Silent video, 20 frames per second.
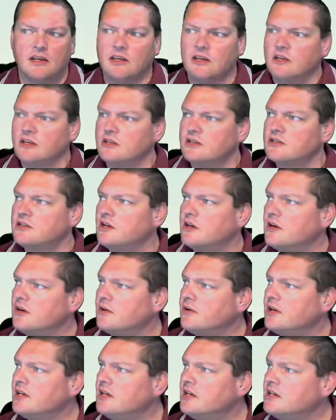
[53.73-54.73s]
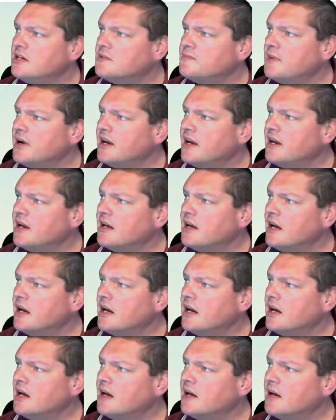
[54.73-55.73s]
So here's
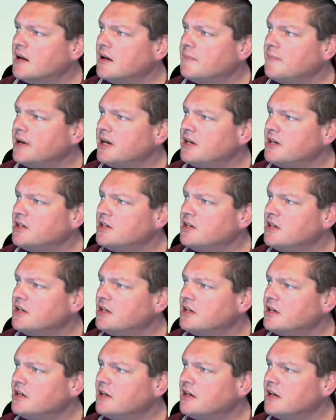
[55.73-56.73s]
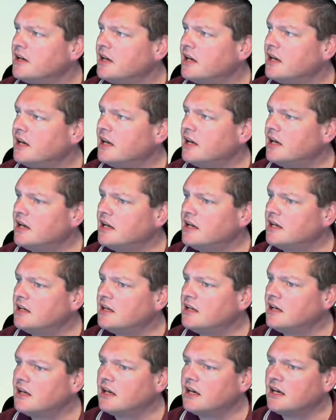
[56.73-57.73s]
my page here, and
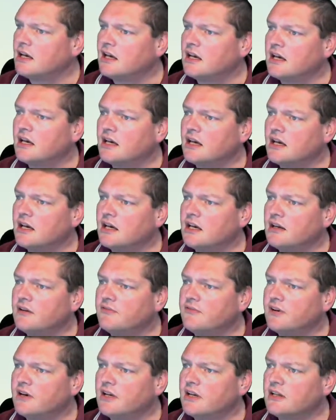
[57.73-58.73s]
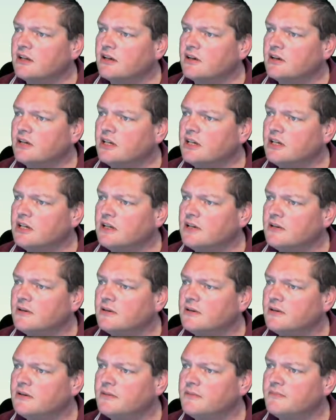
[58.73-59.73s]
if I log in,
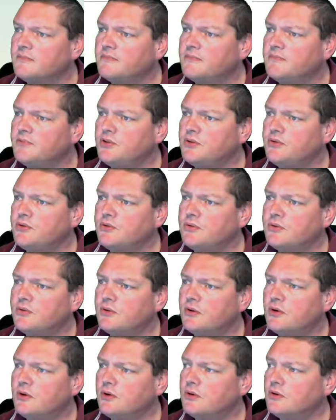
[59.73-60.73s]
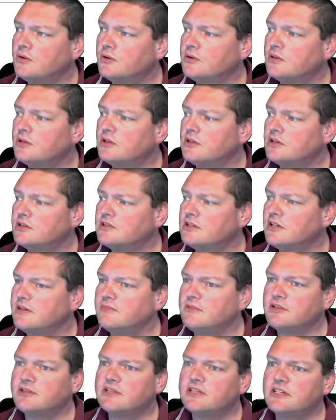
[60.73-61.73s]
whoa, long time
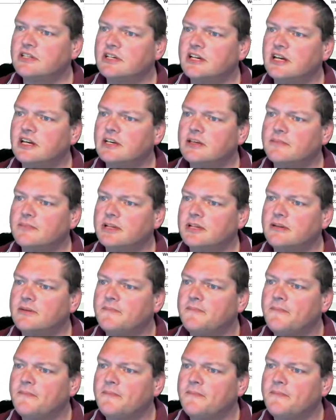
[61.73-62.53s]
no see, how you been?